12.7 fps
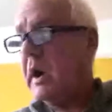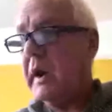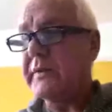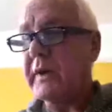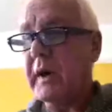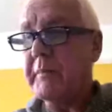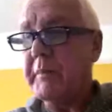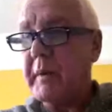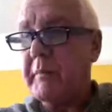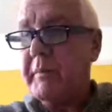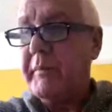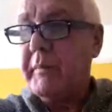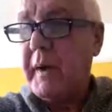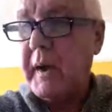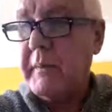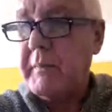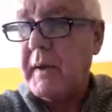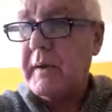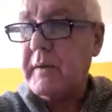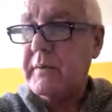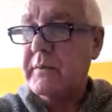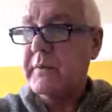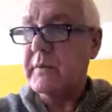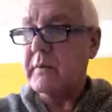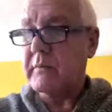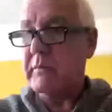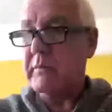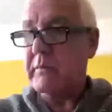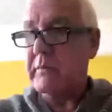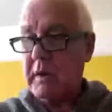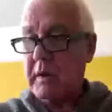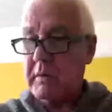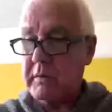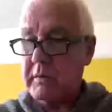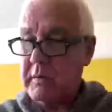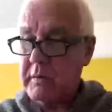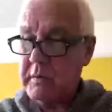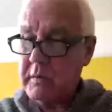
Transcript: Let's get a bit of paper to write on.